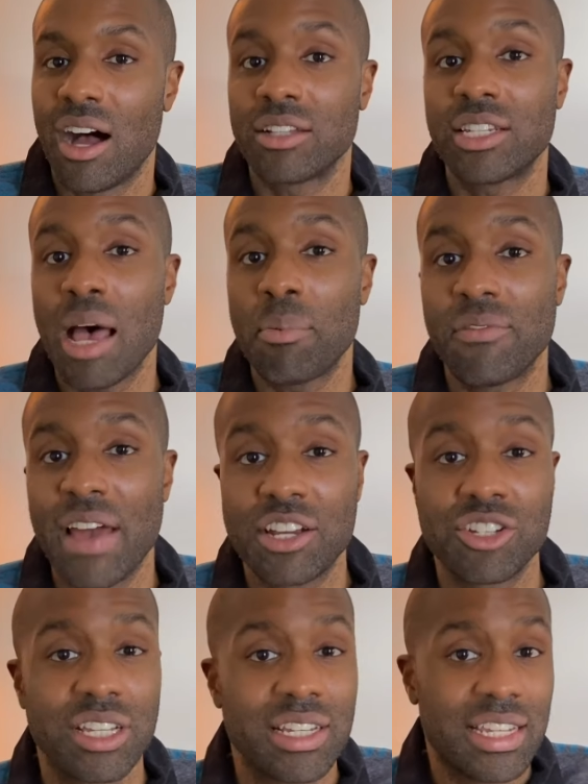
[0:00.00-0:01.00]
On top of
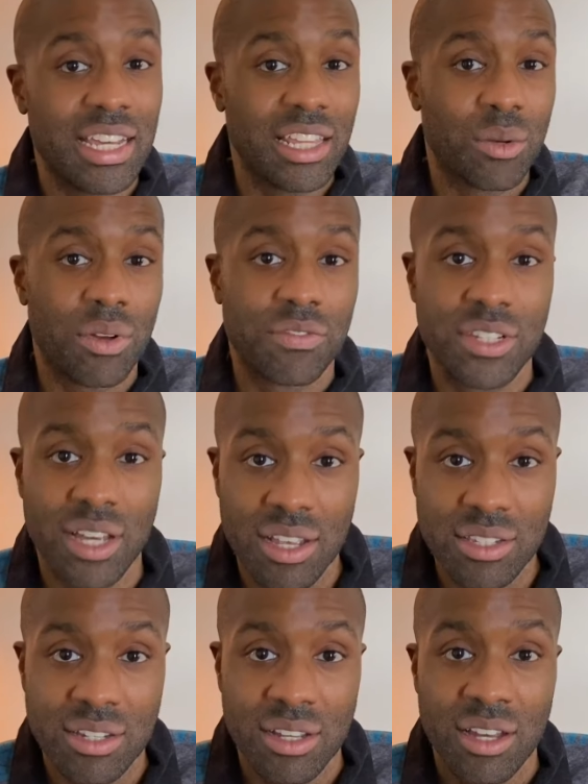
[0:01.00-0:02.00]
actually dealing with
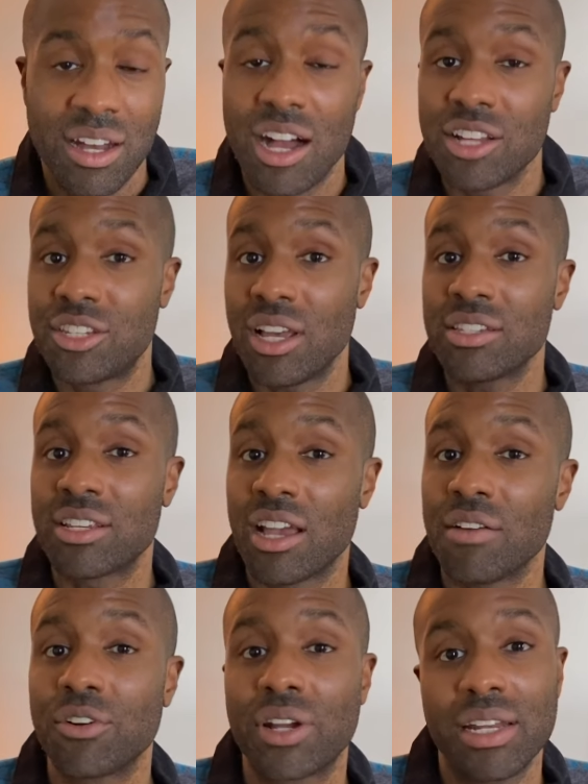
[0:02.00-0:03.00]
dust, a dust
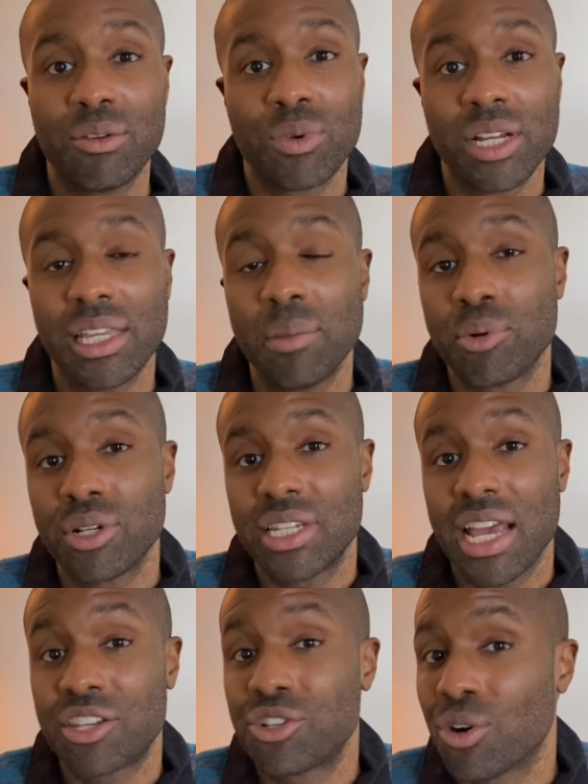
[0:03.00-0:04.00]
cover can really
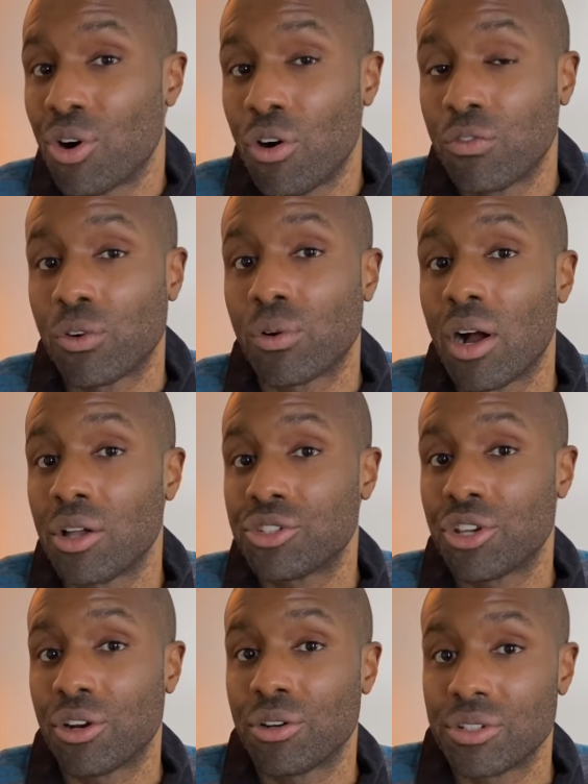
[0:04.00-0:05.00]
protect your overall
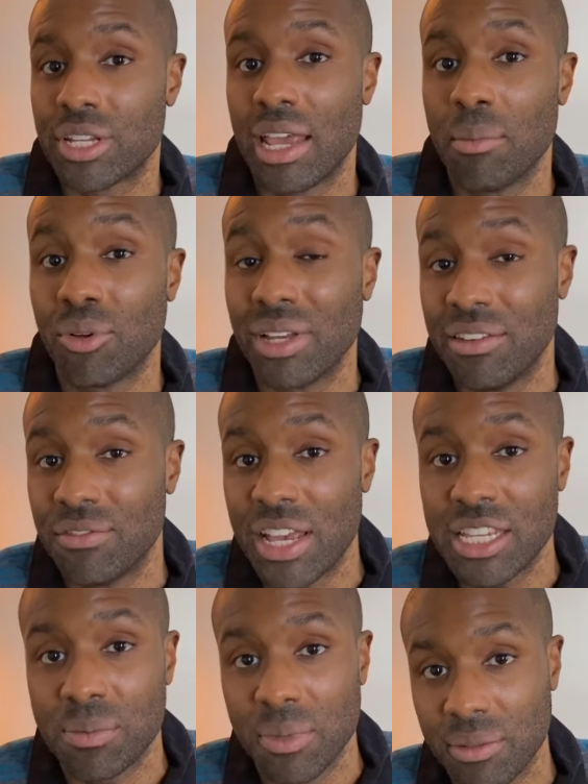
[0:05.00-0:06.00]
turntable
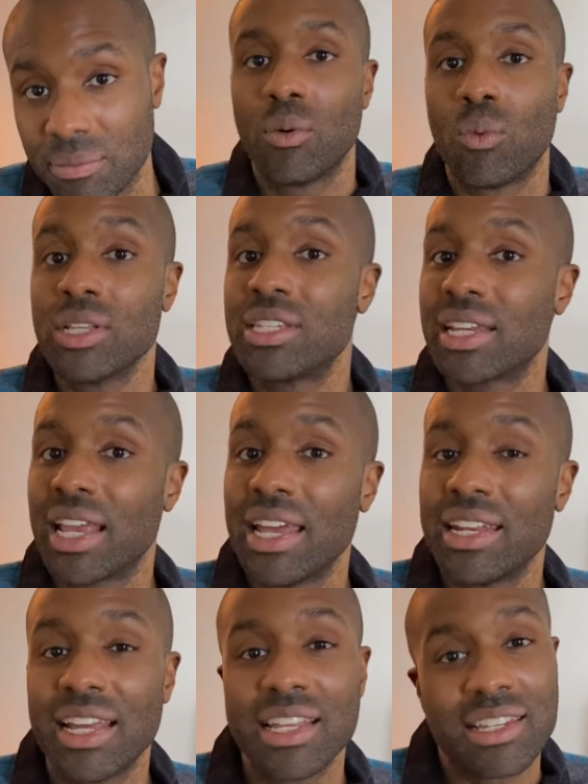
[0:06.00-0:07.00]
investment. Once
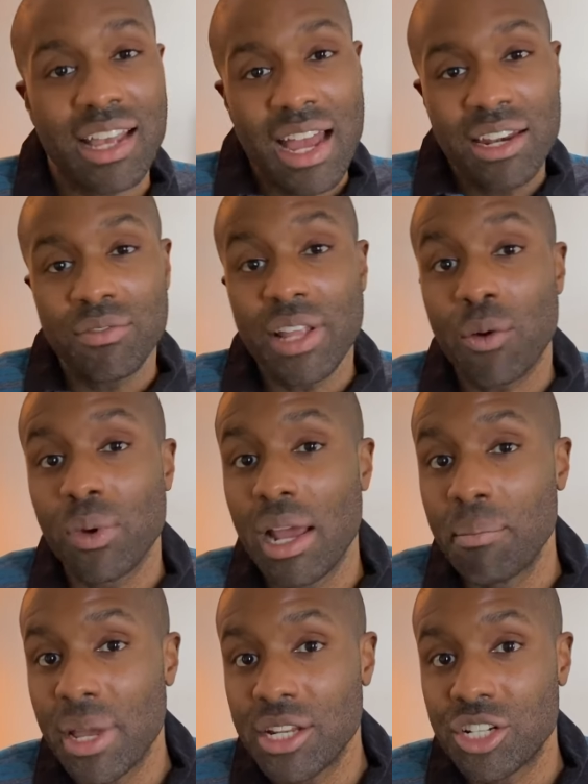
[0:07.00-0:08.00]
again, it's kind of like what I
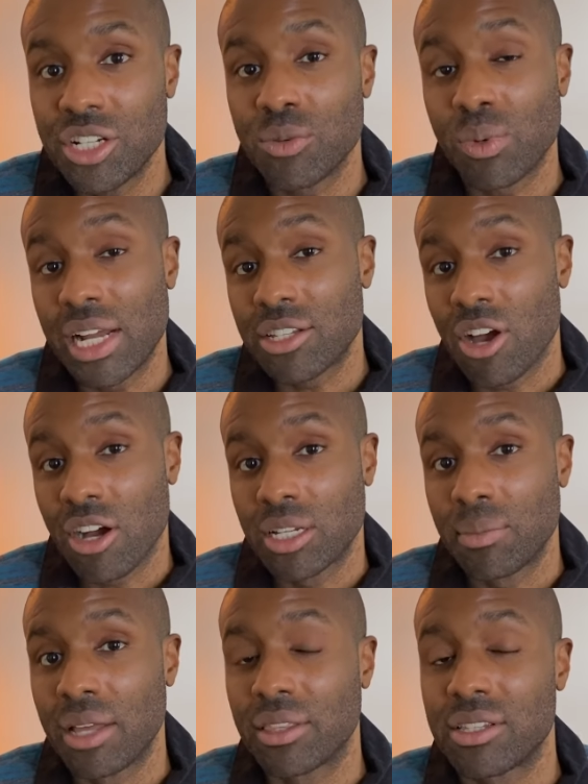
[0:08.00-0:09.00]
mentioned when I talked
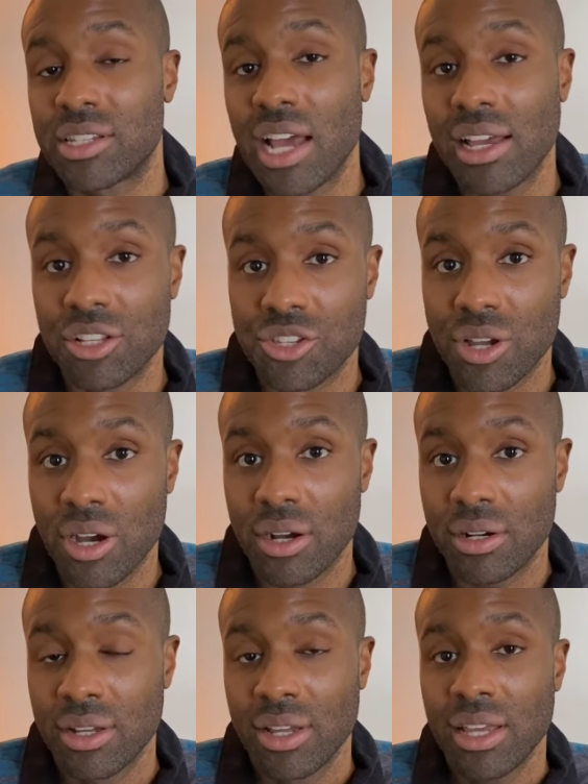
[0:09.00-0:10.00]
about the Stylus Guard.